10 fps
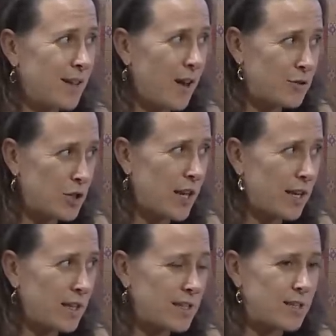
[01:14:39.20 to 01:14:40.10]
off
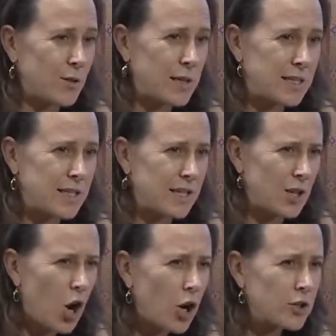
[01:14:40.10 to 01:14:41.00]
genetics. So it's it's
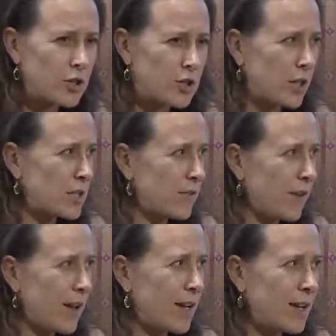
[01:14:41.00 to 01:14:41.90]
hard to
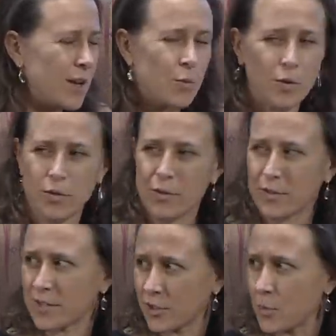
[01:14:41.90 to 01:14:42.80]
justify with
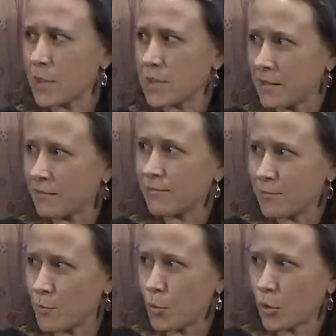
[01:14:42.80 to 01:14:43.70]
such a busy
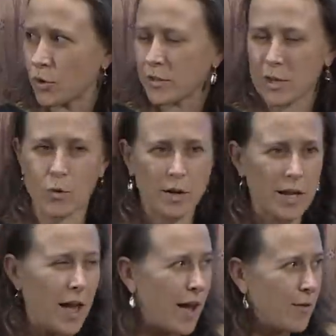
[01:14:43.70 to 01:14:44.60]
world that you already
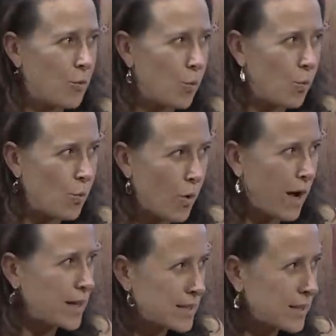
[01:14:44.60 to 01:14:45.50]
have,
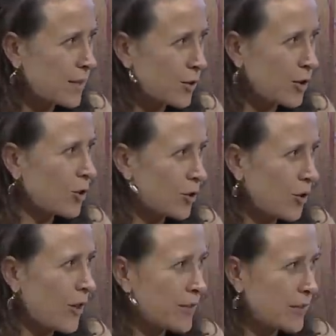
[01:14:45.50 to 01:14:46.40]
why is it that you're going to learn
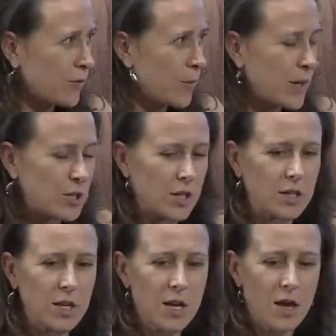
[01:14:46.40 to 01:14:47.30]
all this
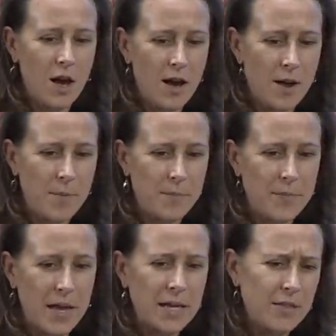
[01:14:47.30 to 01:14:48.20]
information? Um,
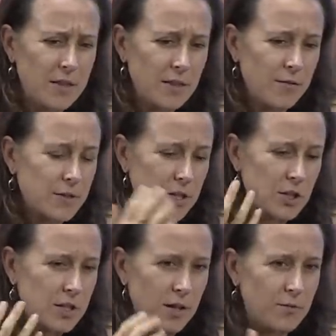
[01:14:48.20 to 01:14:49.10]
and I think that
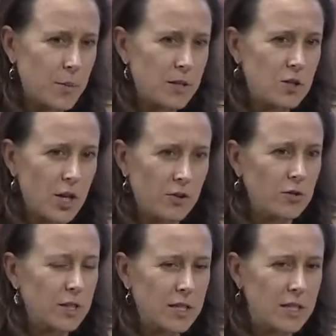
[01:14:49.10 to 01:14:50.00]
physicians have been
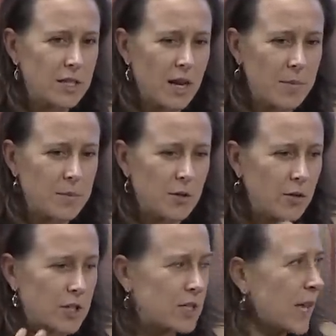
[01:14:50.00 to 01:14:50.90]
generally, um, you know,
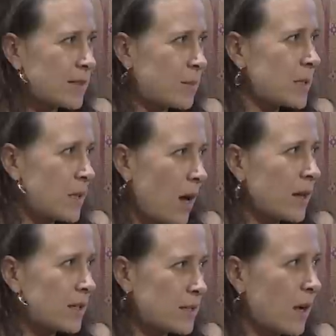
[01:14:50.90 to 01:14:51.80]
it just hasn't been
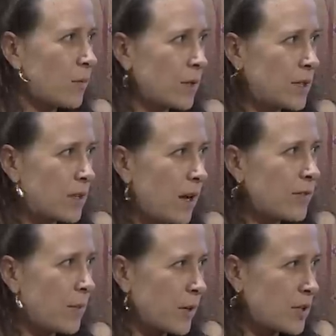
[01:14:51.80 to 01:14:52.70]
taught. It's not really taught
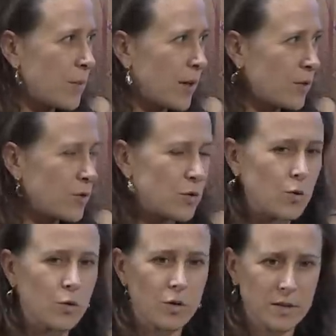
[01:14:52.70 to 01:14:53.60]
that much in medical
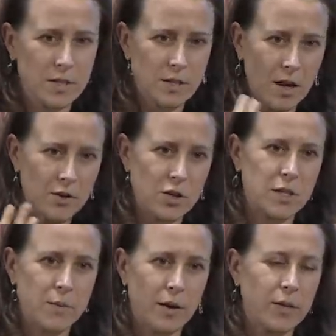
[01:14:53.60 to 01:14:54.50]
school, or it's taught
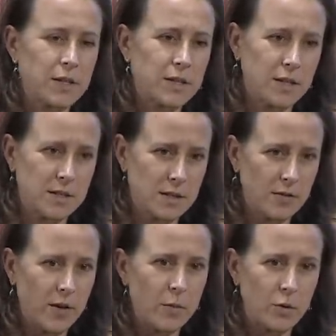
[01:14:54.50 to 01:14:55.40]
just about things like cystic
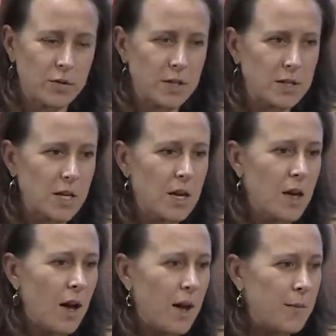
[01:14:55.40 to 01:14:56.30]
fibrosis.
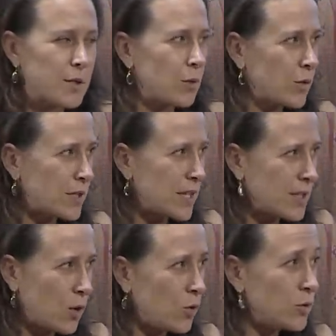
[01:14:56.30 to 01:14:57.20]
Um, so this,
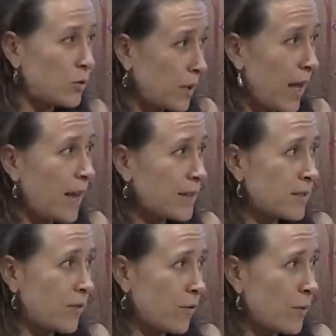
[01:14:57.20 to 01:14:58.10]
it's a whole new class
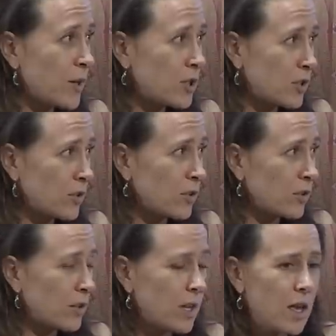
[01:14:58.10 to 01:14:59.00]
of information to
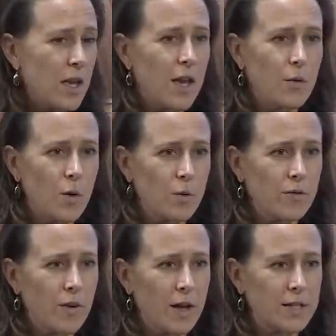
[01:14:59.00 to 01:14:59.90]
learn. And what we
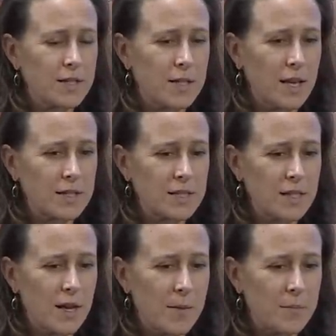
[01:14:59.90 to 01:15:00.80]
find is that
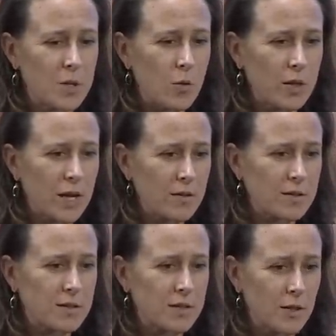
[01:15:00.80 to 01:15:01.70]
um, no one
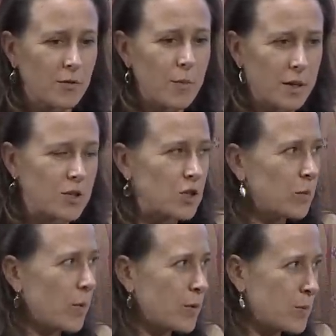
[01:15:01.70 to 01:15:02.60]
cares, you know, from the
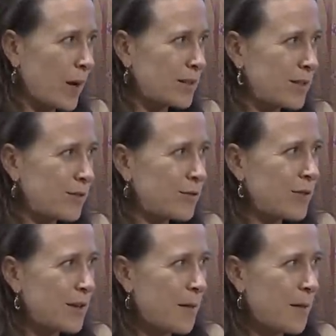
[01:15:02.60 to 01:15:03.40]
consumer perspective,